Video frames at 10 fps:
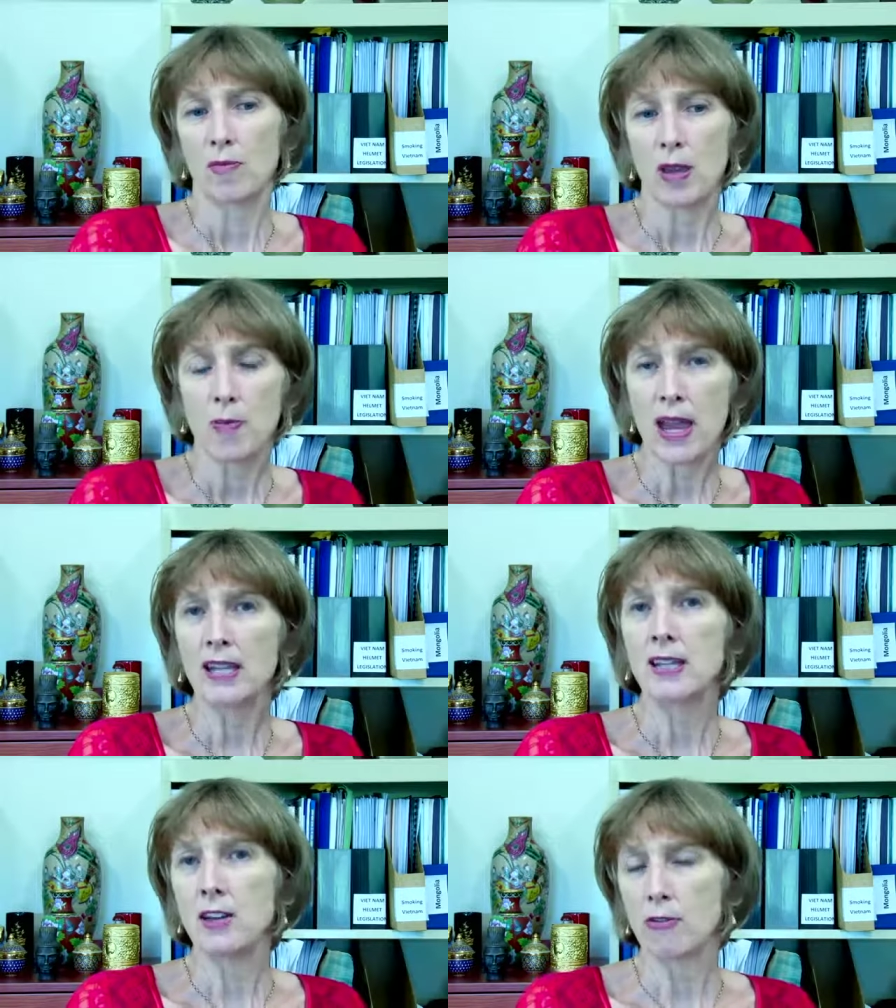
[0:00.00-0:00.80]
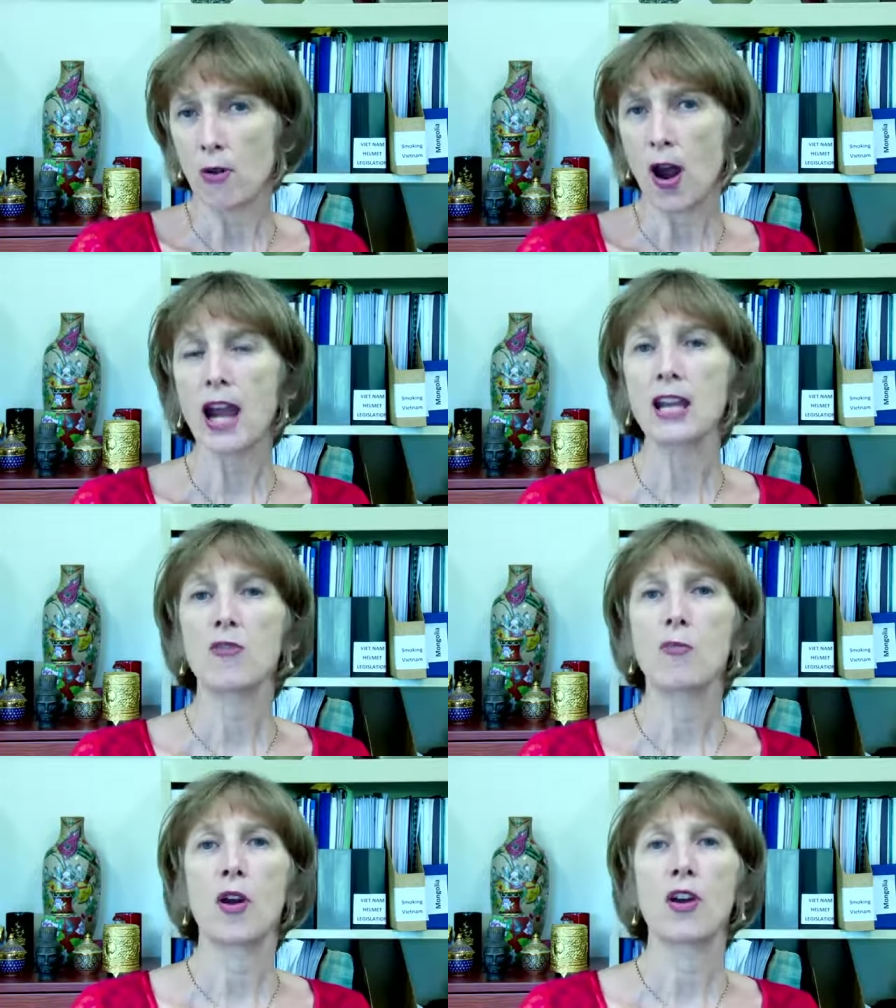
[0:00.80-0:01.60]
embedded in a variety
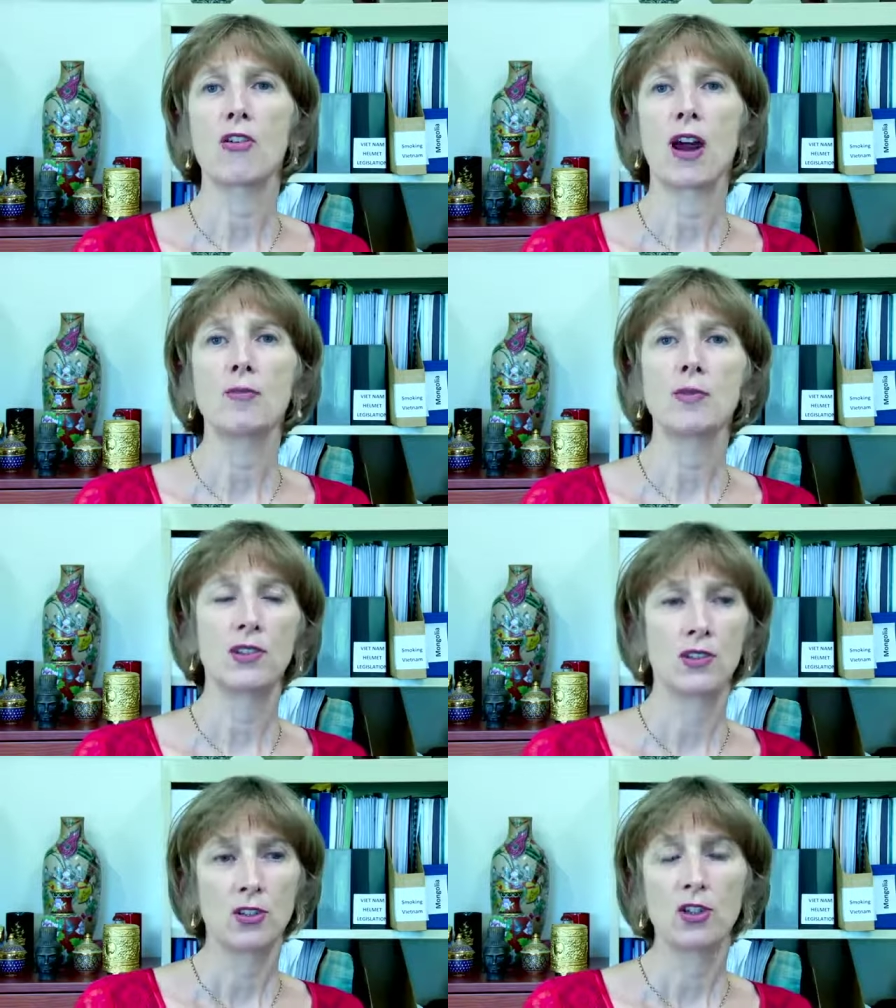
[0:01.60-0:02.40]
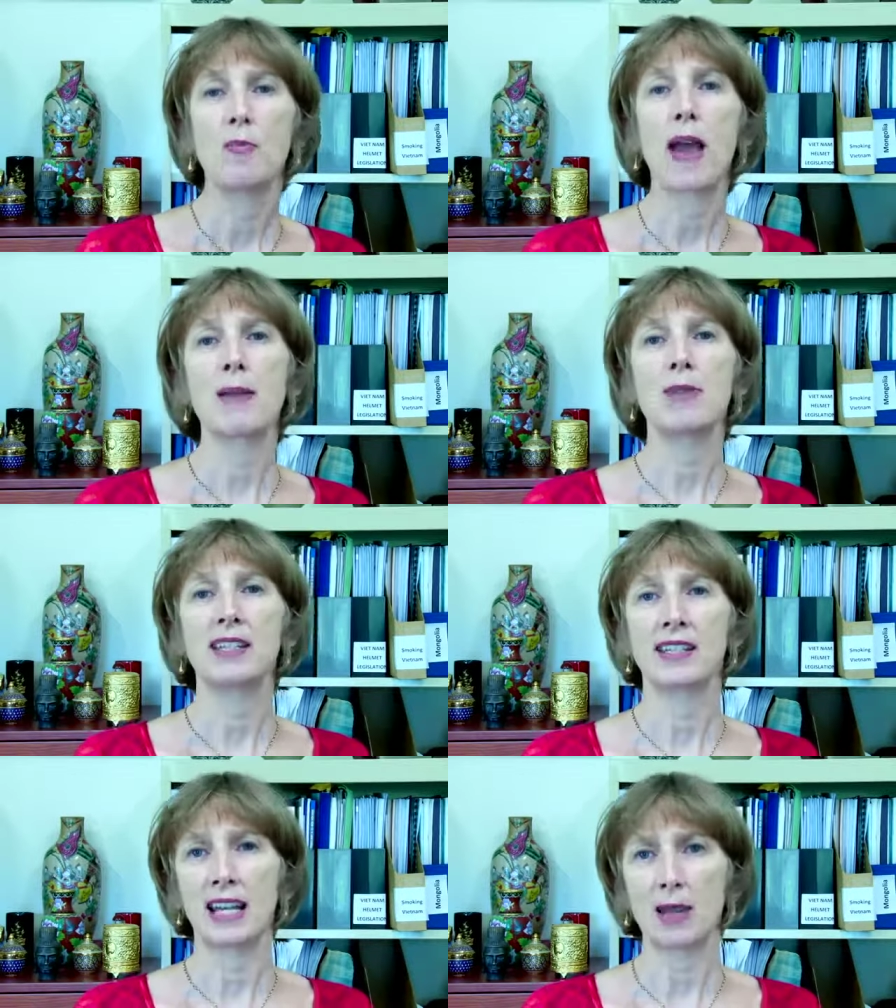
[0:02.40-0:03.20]
of programs to baby
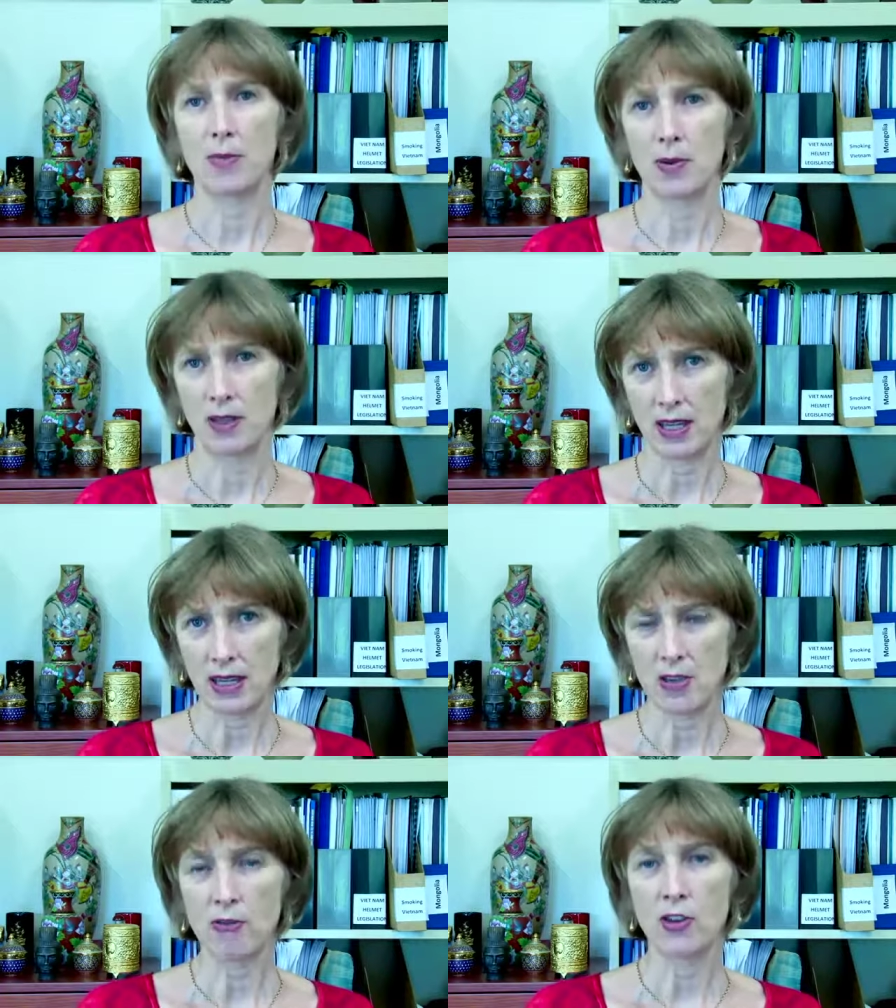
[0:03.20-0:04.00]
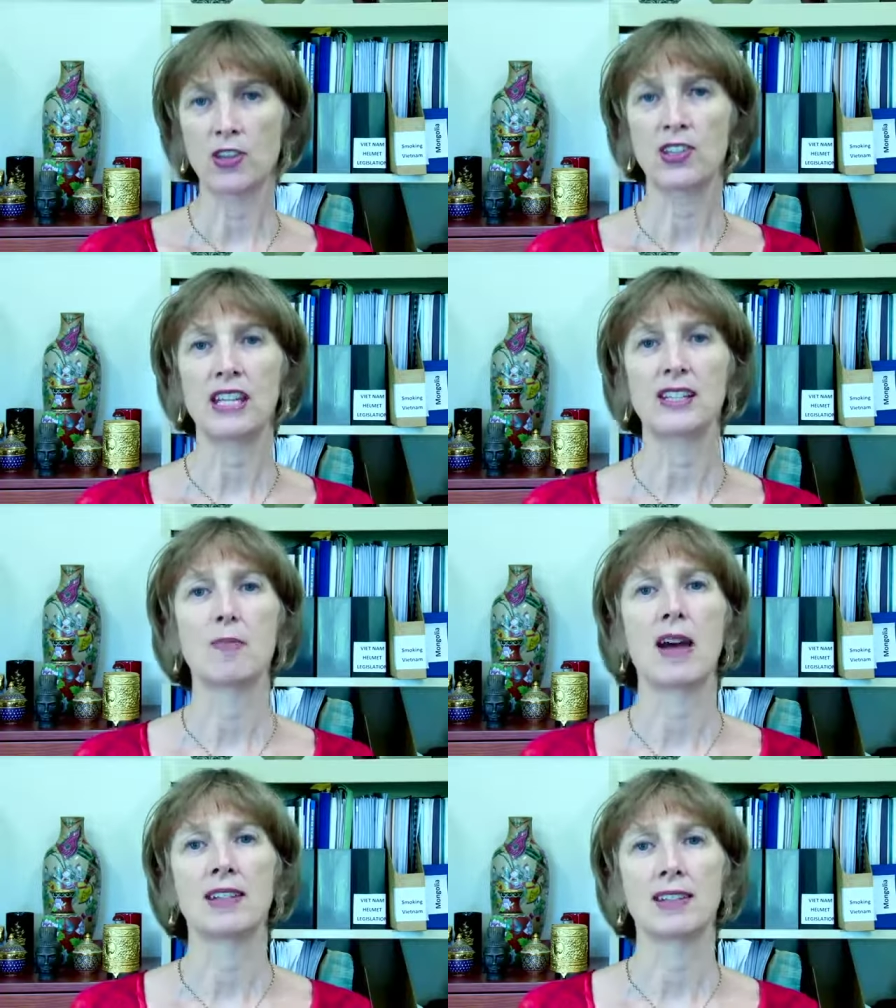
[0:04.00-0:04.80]
sleep in the first 6
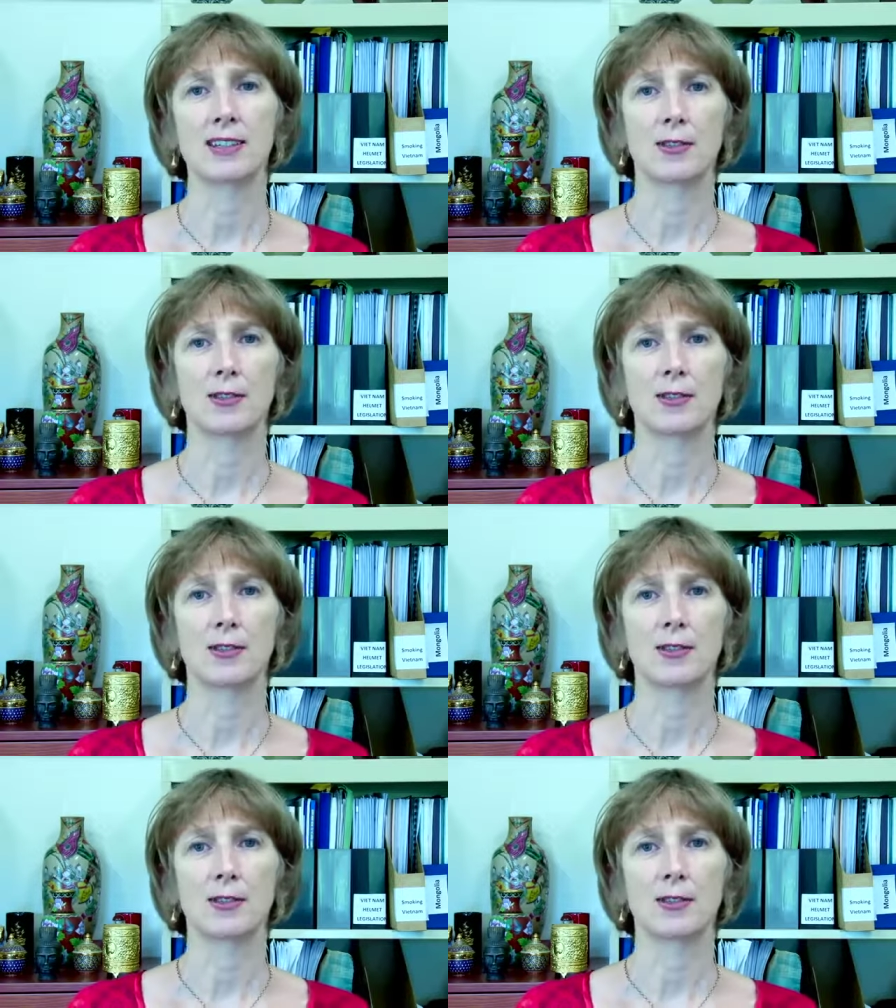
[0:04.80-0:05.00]
months.